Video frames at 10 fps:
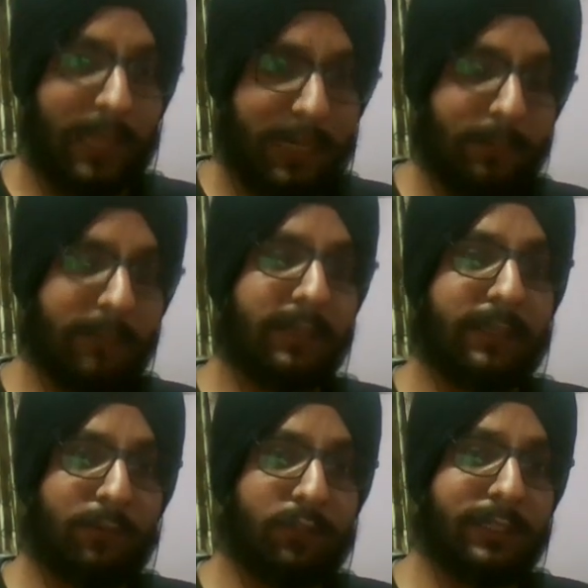help him into
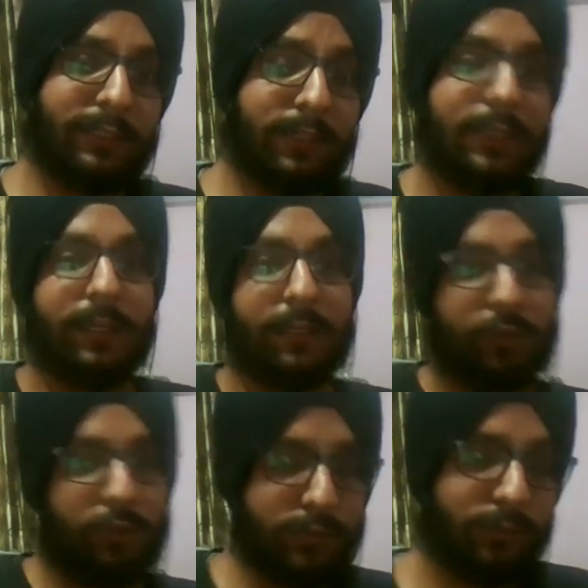the project, and he can
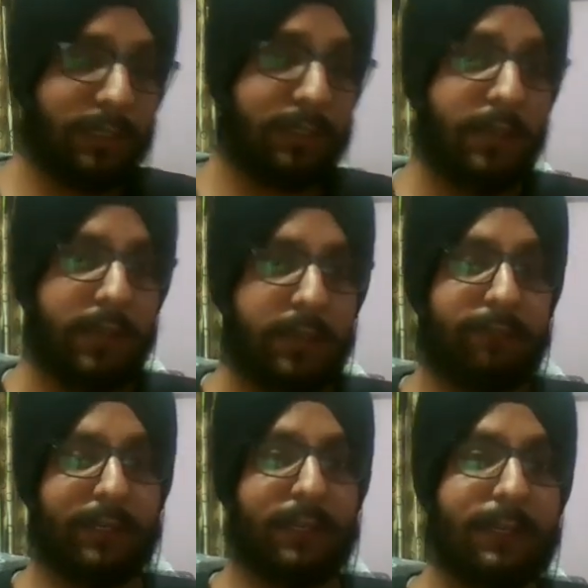introduce to the
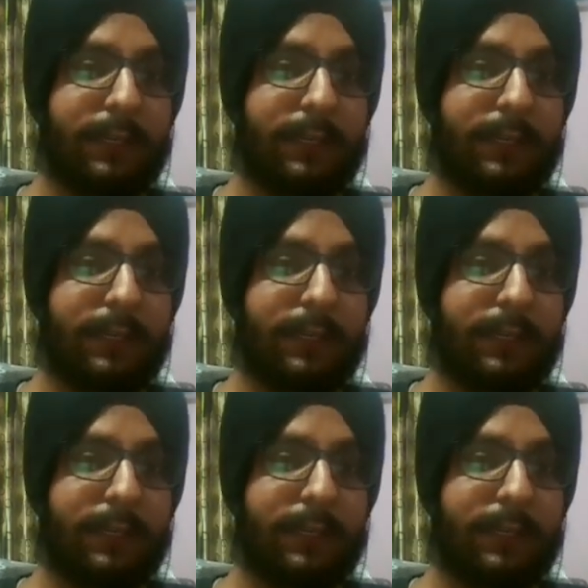faculty.